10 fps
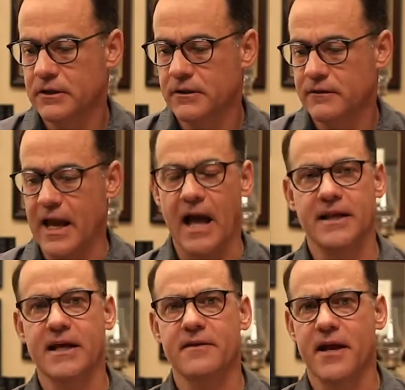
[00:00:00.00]
the
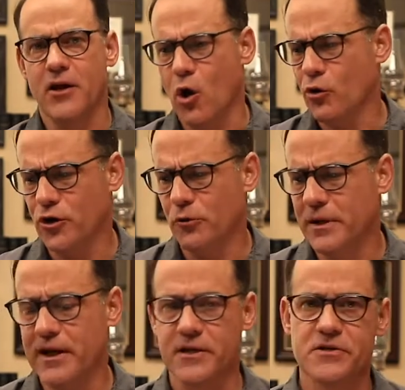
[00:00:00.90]
idea that no
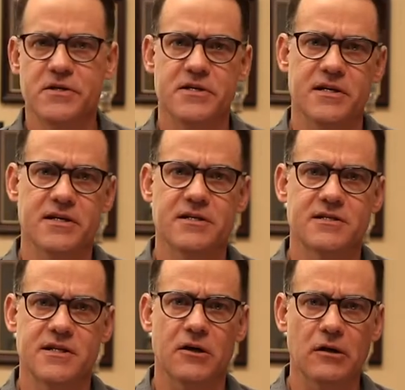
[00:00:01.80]
human is,
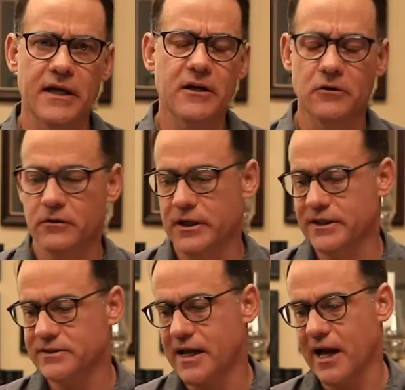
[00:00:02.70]
is, illegal
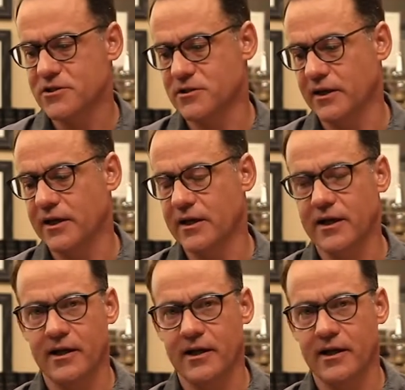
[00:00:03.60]
is actually,